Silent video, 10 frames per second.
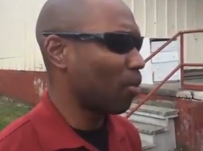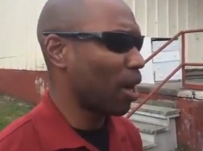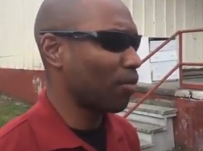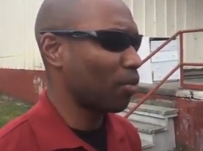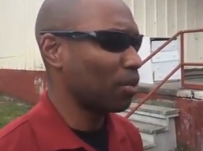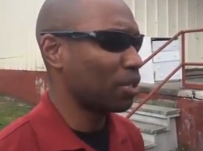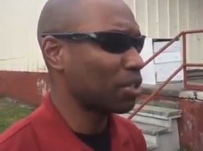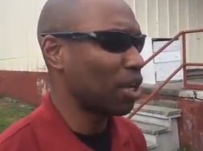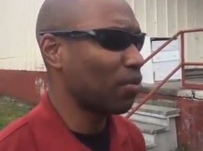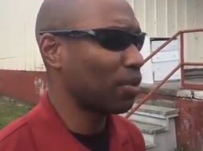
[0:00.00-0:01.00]
arrival, we
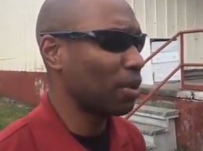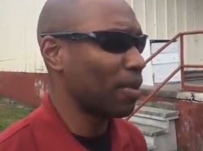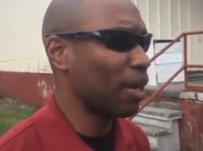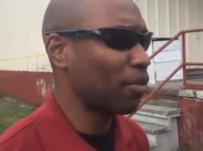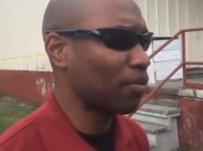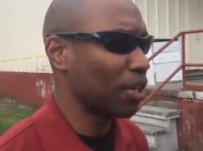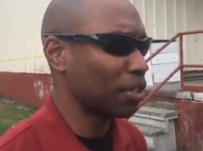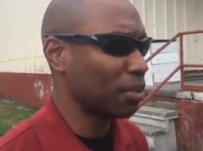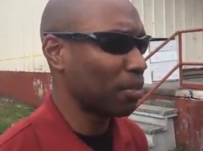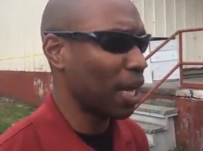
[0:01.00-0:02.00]
discovered a male
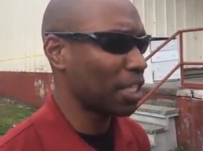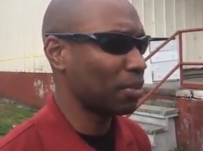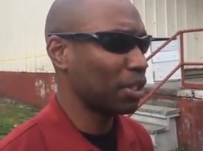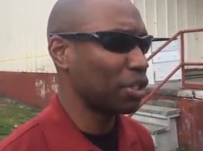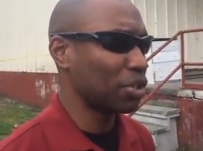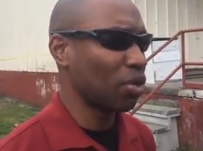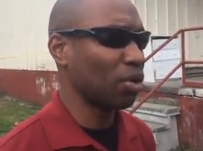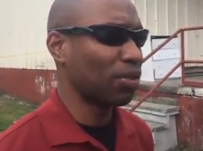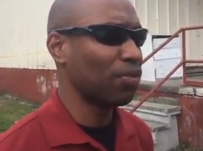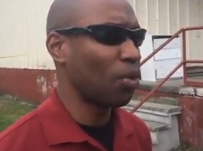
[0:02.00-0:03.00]
victim, possibly in his
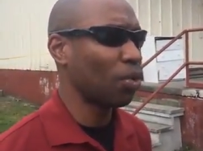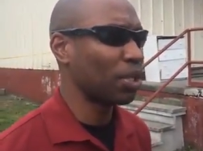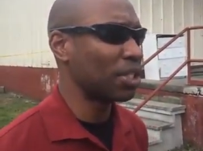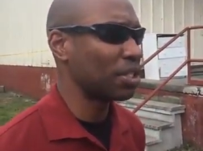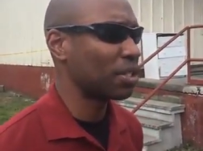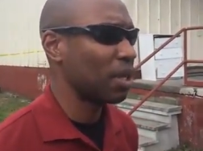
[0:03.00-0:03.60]
early 40s,